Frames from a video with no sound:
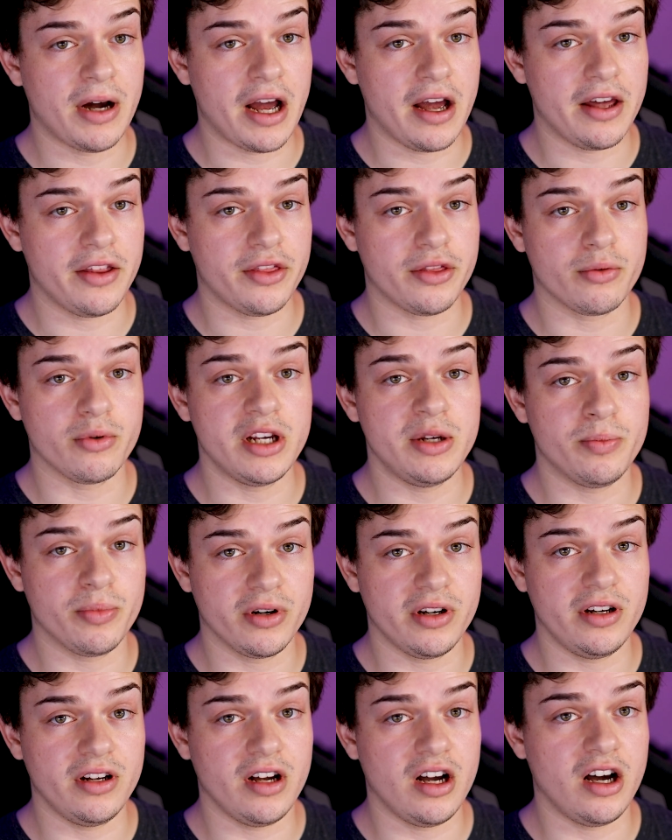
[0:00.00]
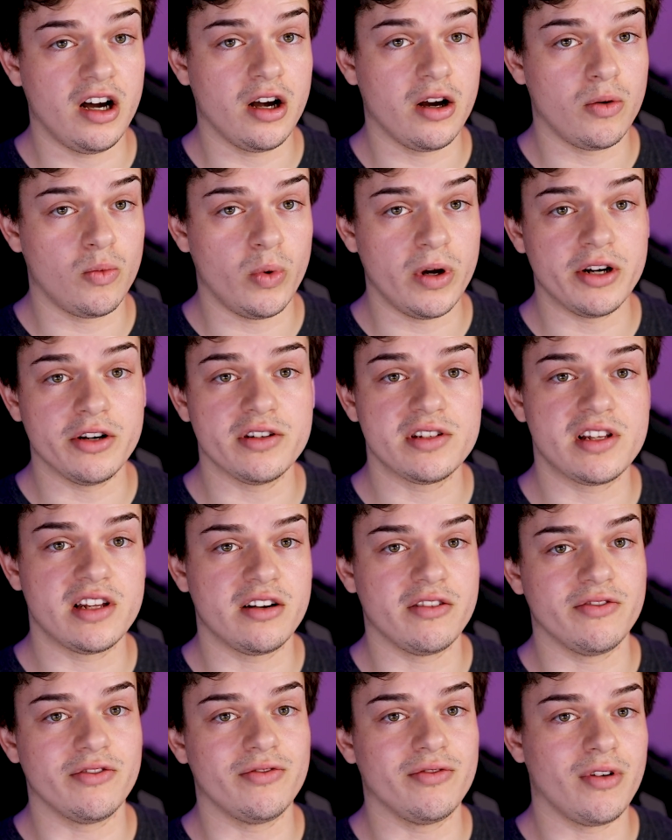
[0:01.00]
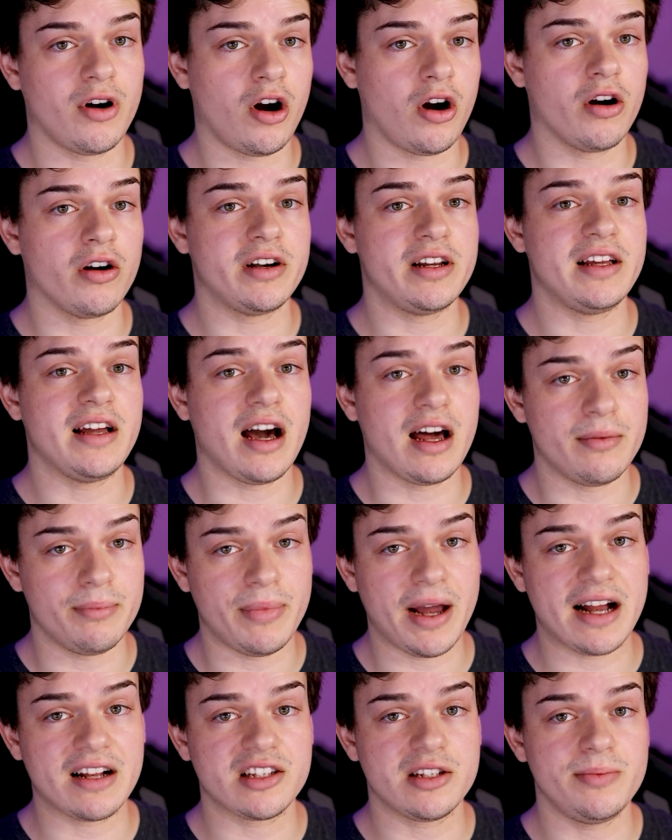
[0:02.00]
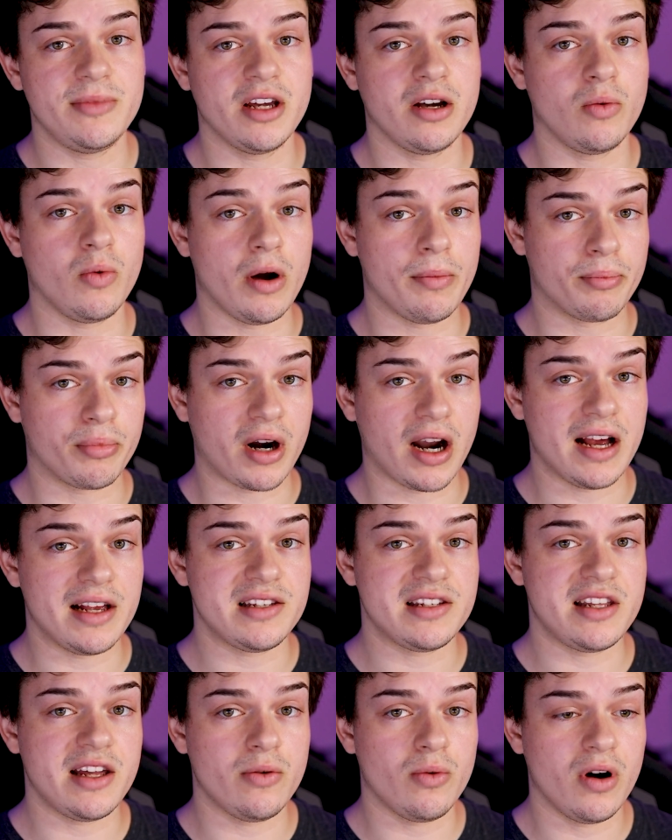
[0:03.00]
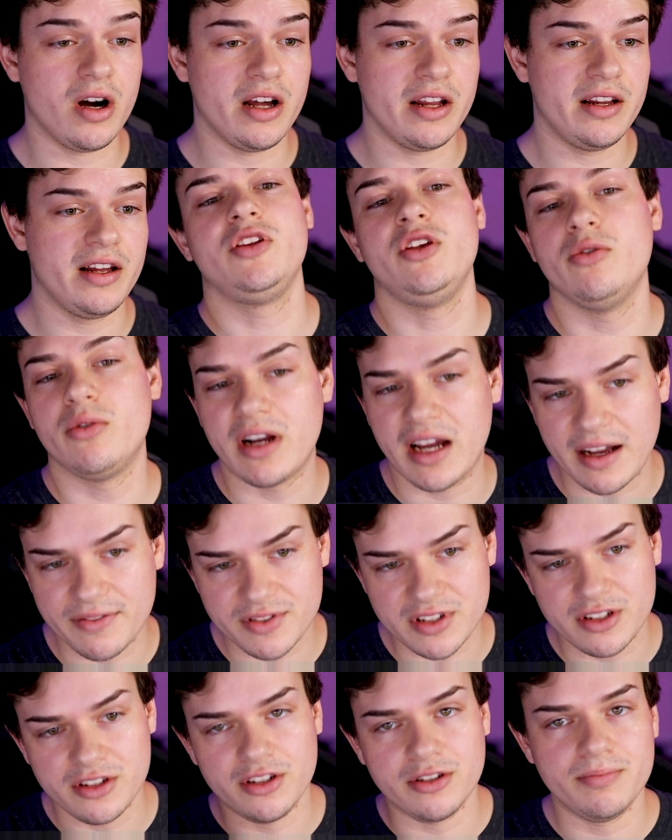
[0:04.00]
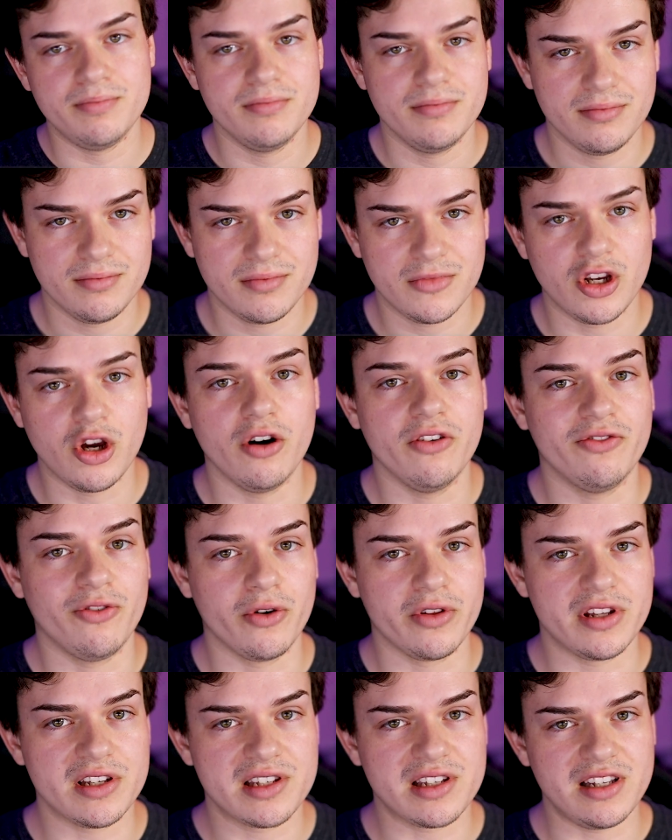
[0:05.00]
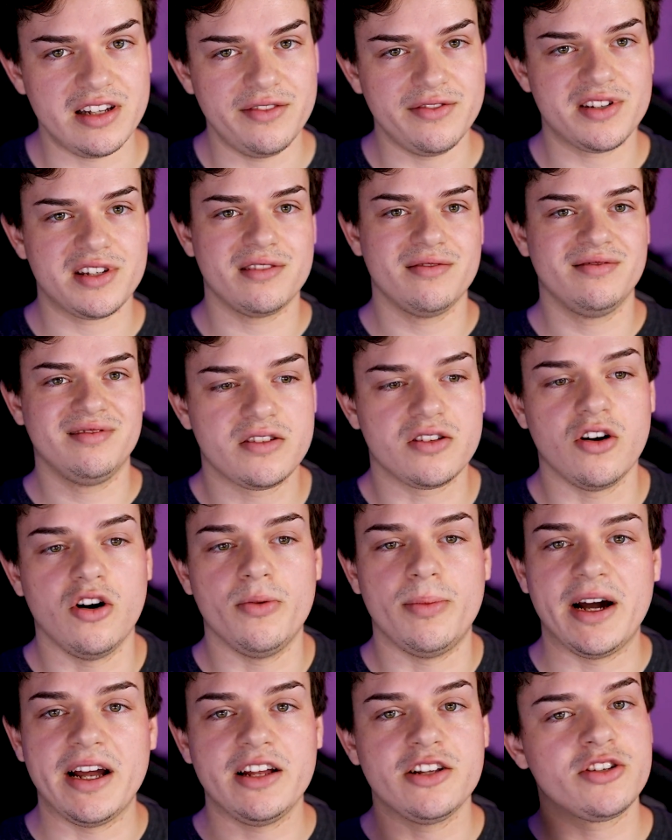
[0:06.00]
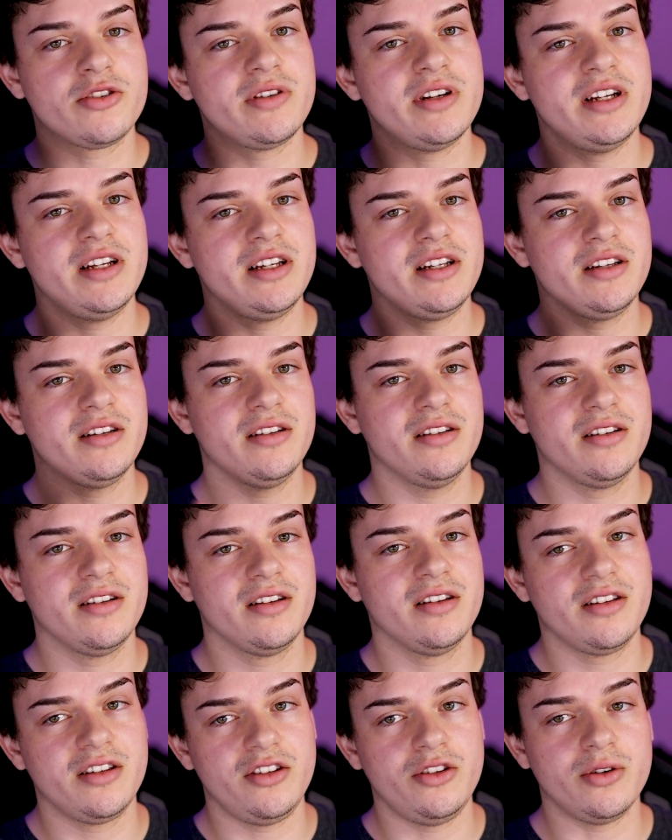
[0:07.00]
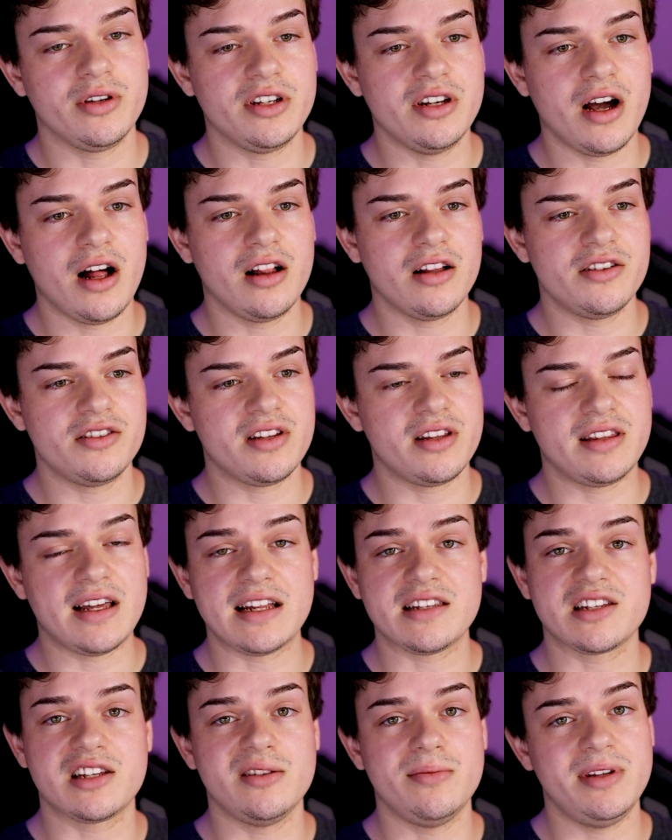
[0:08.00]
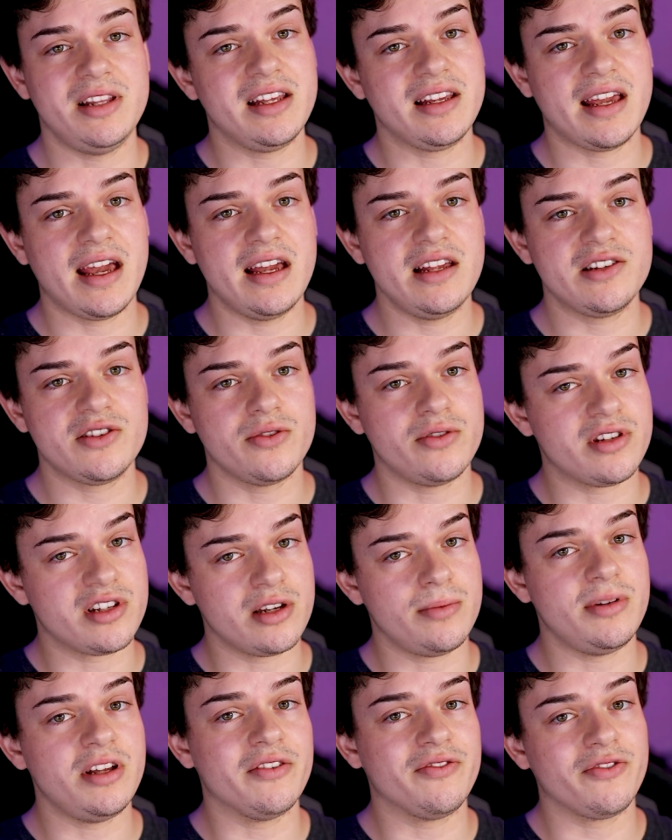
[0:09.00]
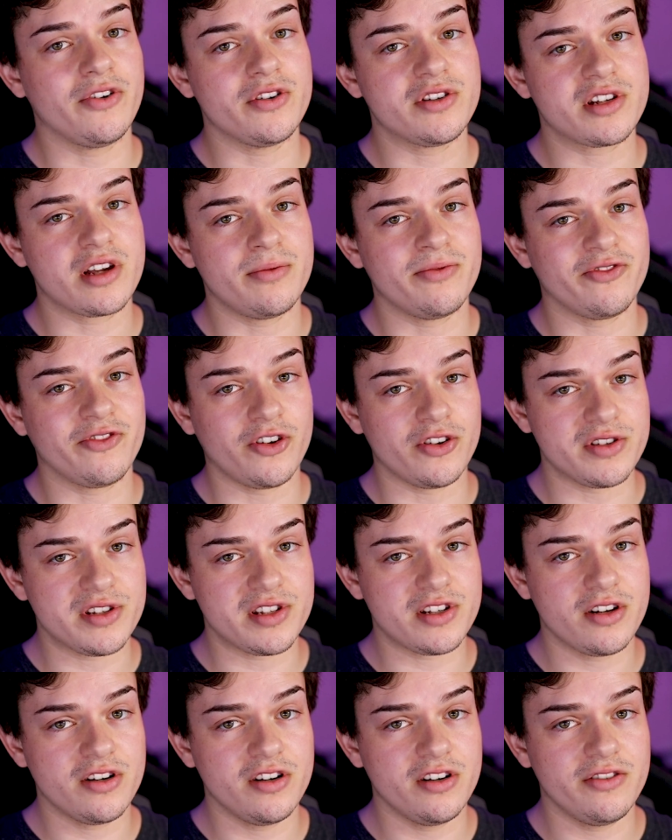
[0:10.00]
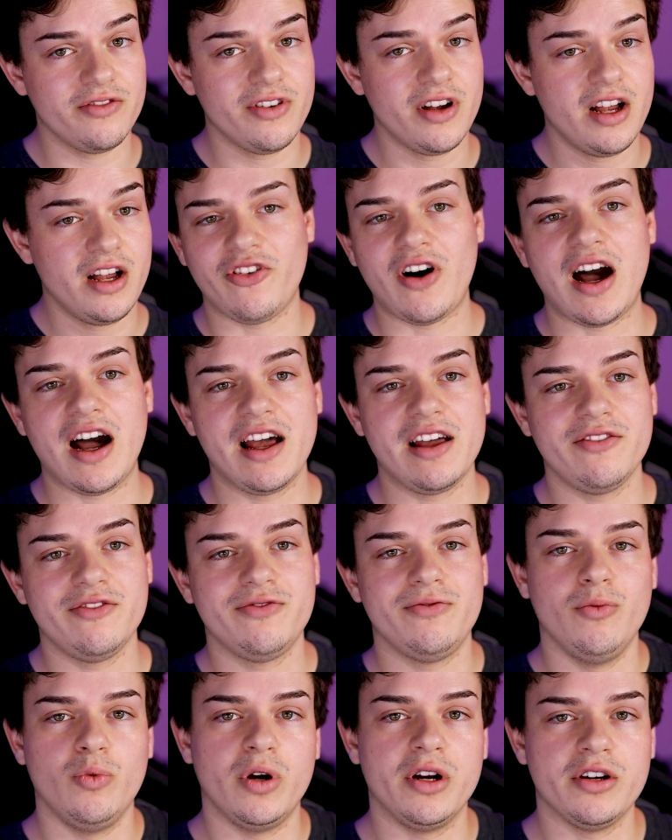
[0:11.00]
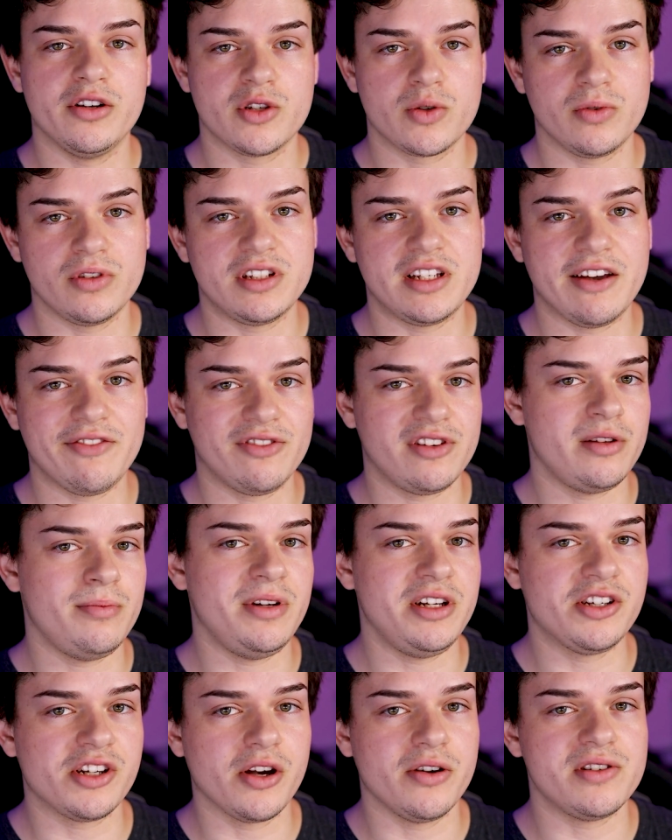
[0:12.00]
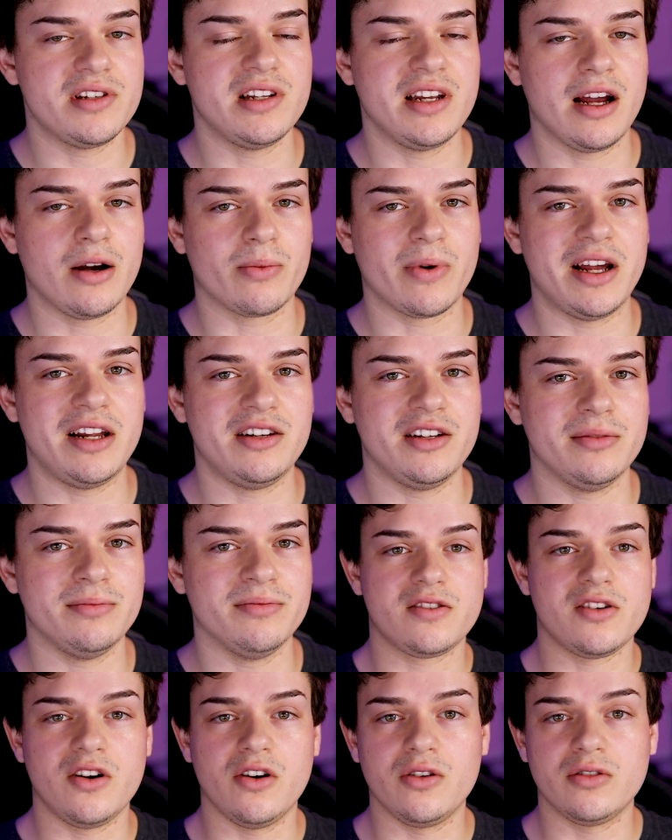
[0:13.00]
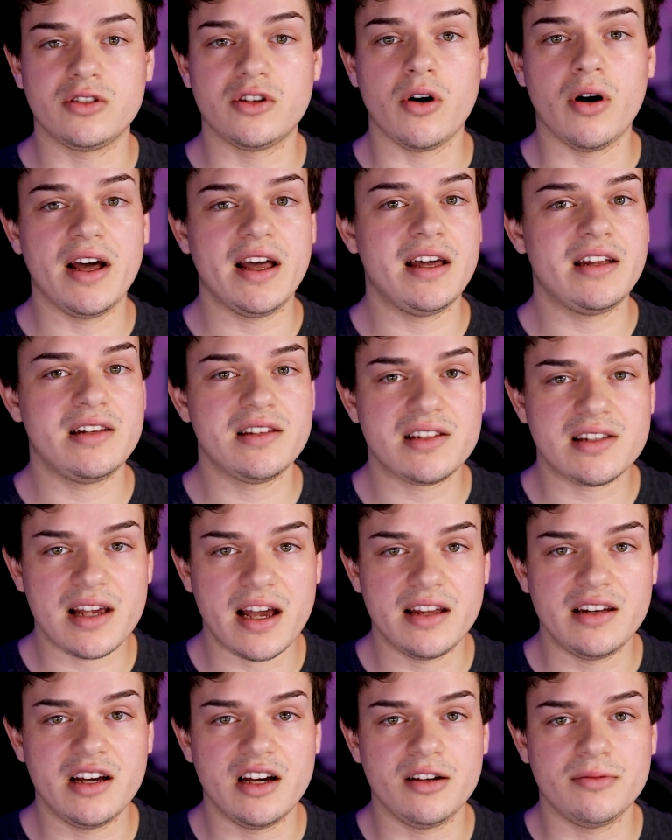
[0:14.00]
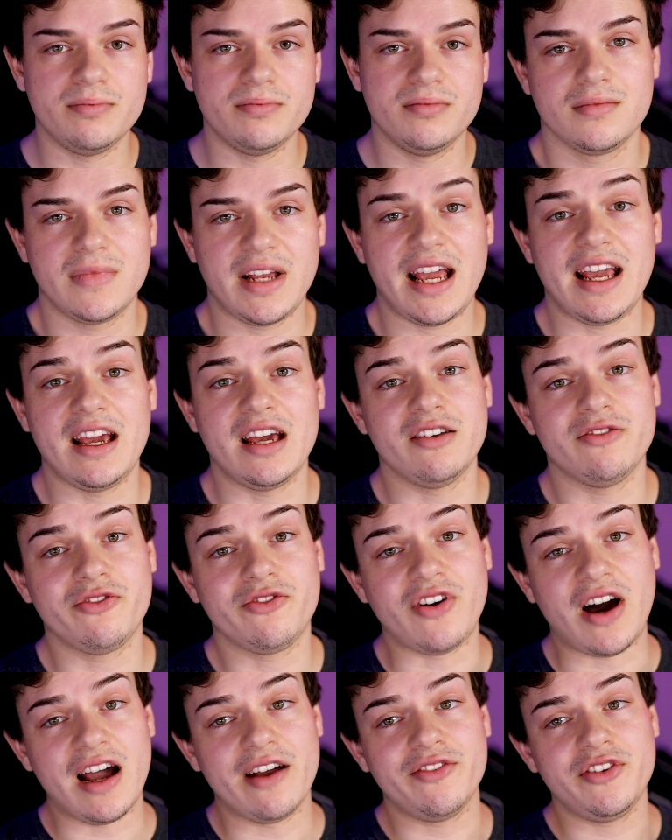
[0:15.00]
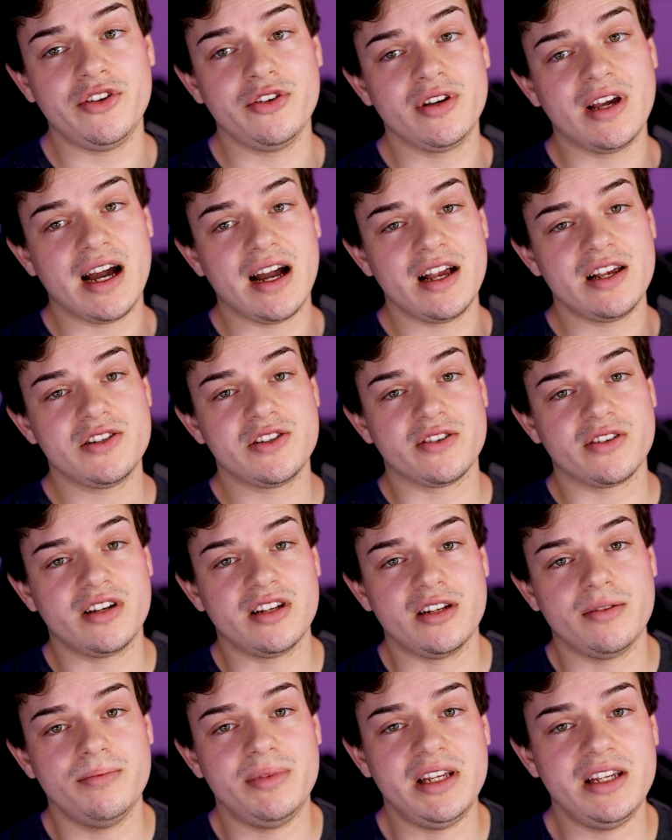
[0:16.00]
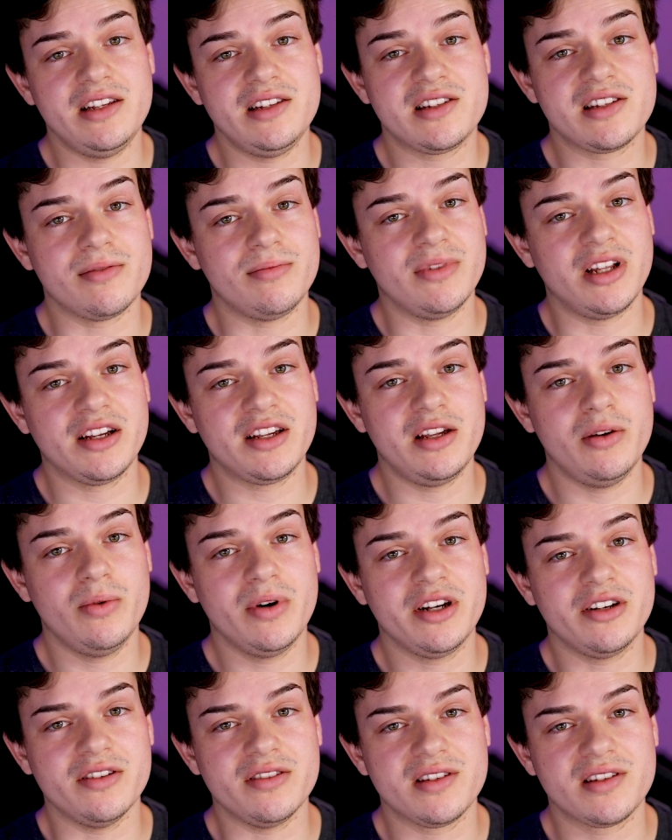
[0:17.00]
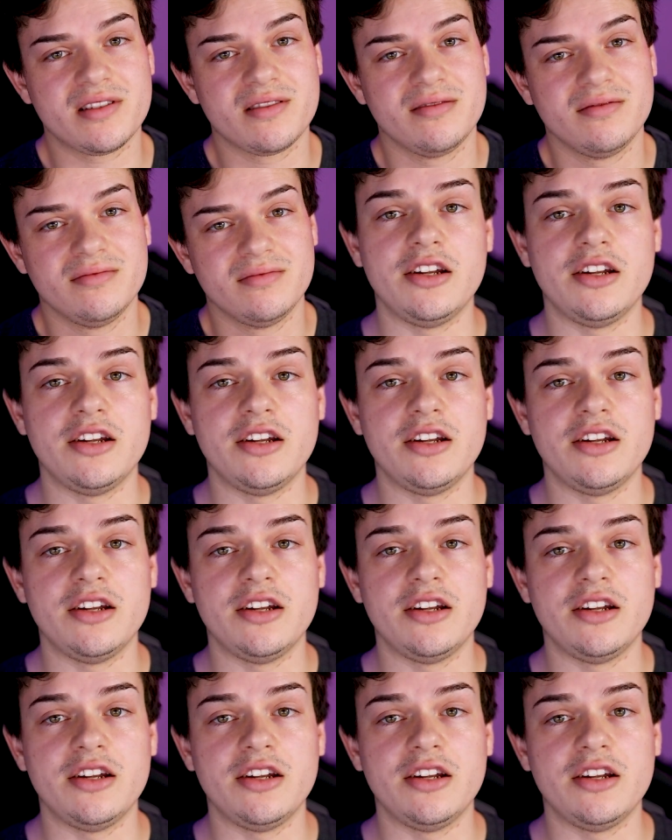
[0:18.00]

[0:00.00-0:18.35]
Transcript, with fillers: by three pre, uh, winners that have already gotten back to me on what prize they want, you would have to go for the sleeves. So by entering you acknowledge that that's going to be the case, so it's going to be a first come, first serve. Five winners will definitely be chosen at random. So go ahead and sign up, and five of you guys are going to be some lucky winners.